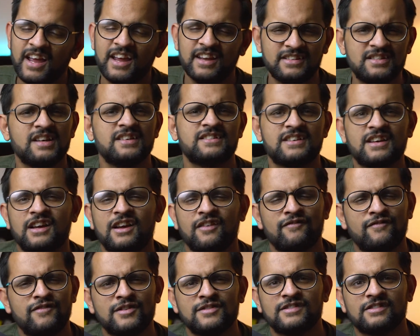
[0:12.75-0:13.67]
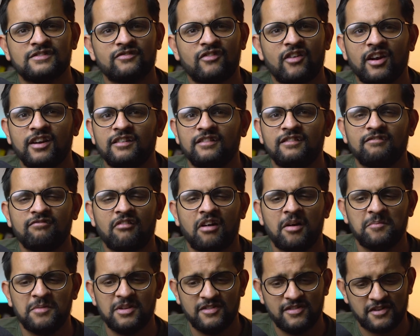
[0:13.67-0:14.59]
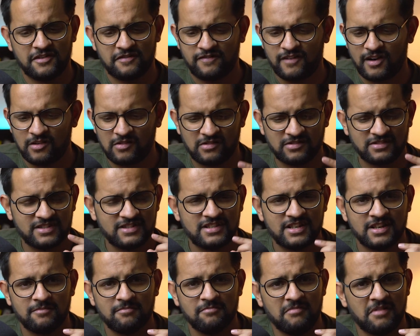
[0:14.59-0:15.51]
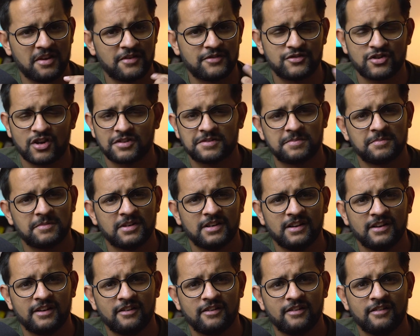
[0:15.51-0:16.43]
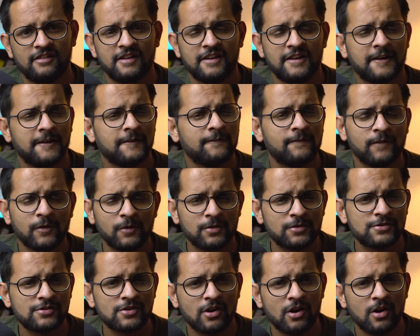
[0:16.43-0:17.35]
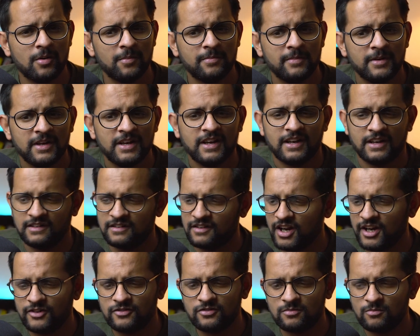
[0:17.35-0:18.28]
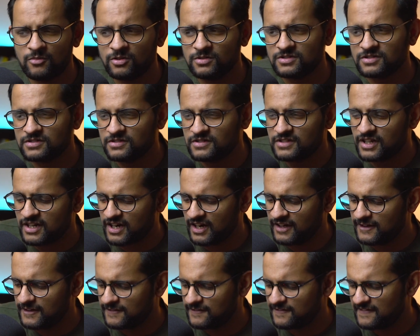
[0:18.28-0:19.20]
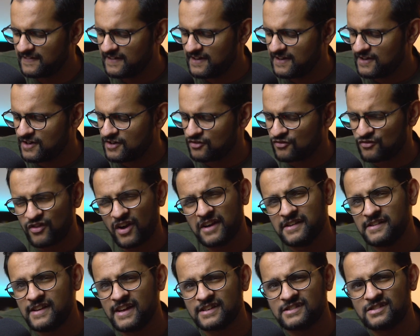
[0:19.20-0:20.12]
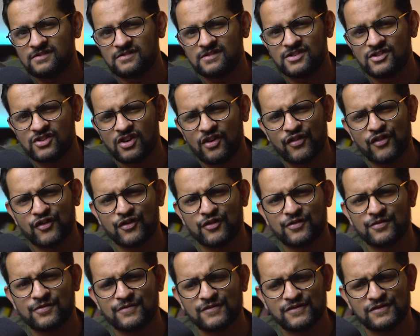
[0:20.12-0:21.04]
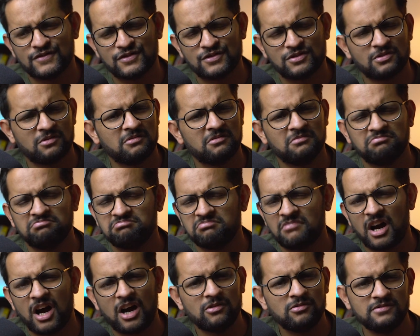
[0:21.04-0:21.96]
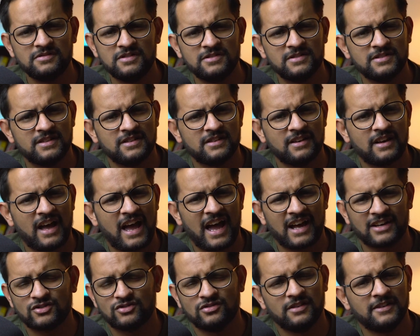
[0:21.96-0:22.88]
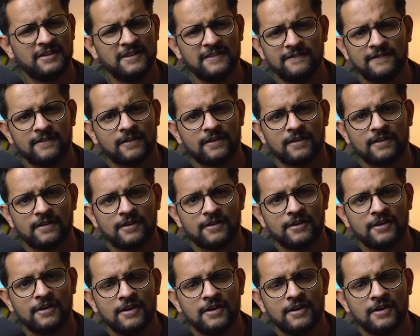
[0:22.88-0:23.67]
it does get confusing, right? I mean, they're found on the same adjustment layer in Photoshop, in Lightroom also, they're kind of right next to each other. So how do they actually differ?